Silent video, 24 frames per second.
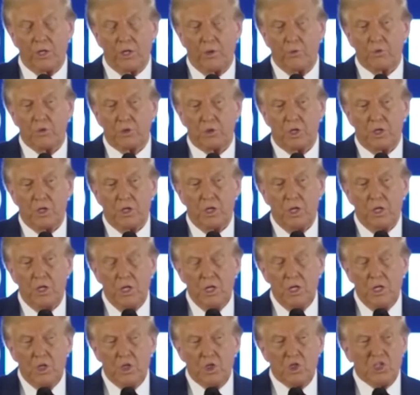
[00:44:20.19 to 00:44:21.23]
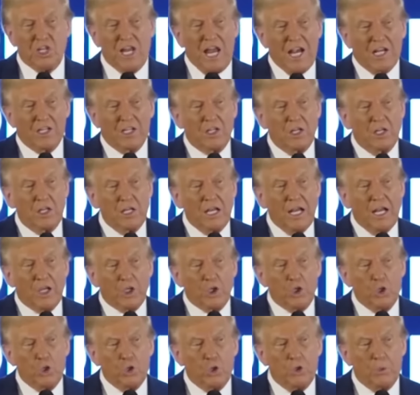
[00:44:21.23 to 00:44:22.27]
And that was a stacked
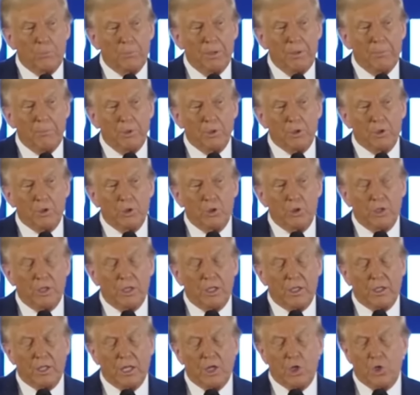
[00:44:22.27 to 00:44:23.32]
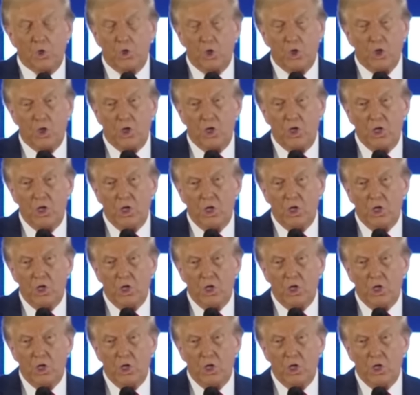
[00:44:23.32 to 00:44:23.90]
deck, too. The people doing it, they couldn't